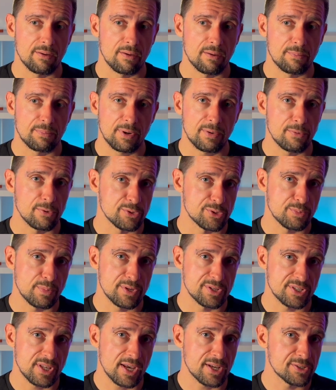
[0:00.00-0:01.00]
previous
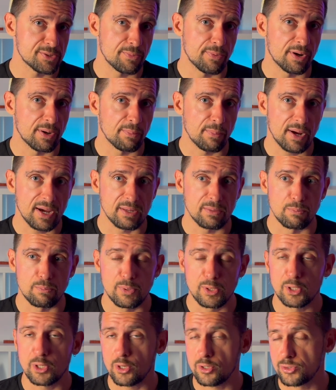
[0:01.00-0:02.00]
mistakes were made
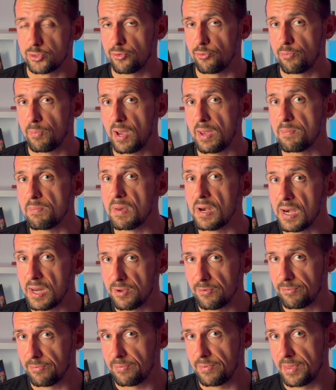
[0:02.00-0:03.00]
because of my
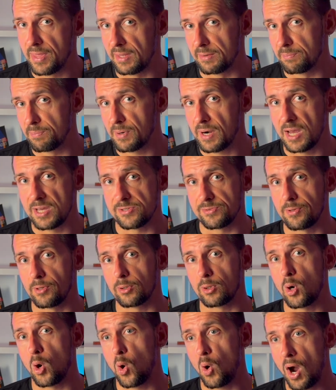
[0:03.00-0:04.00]
belief that price will
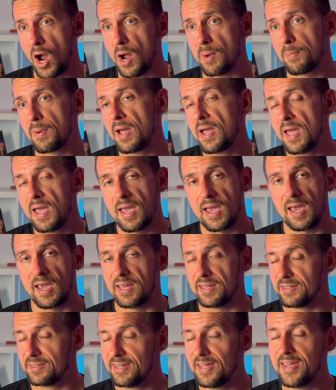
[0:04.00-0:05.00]
go up,
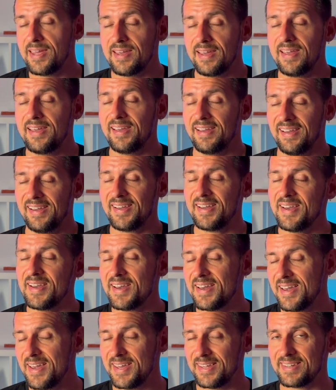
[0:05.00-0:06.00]
and
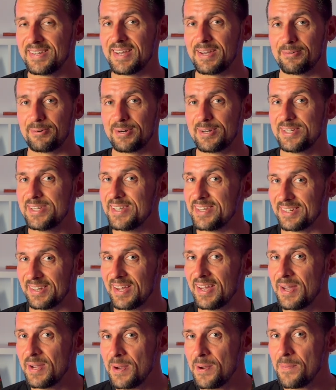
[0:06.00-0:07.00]
it never did.
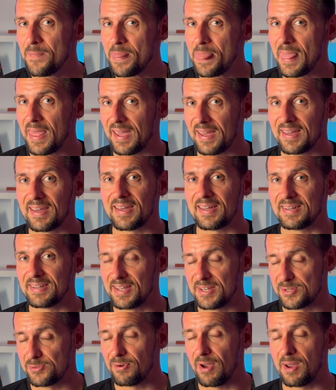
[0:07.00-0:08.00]

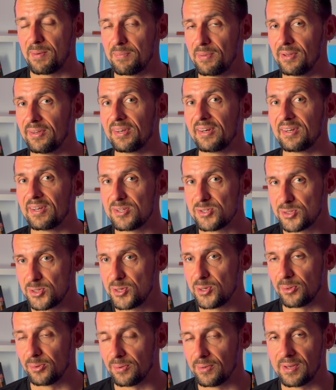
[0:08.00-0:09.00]
That's why I'm building this
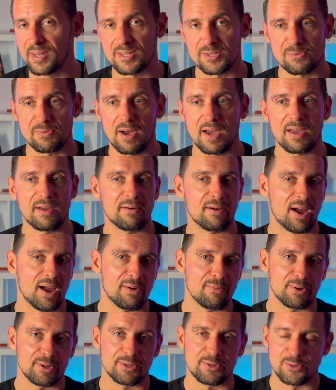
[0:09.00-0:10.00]
tool, that's why I
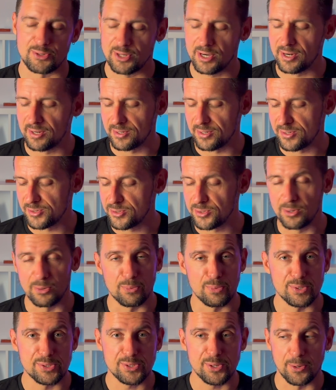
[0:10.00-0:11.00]
want to share this tool
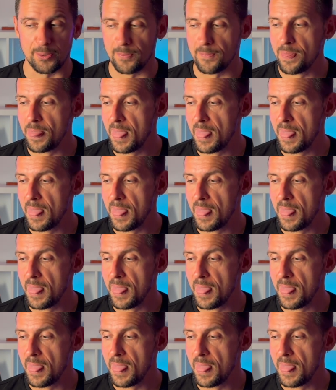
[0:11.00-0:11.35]
with you.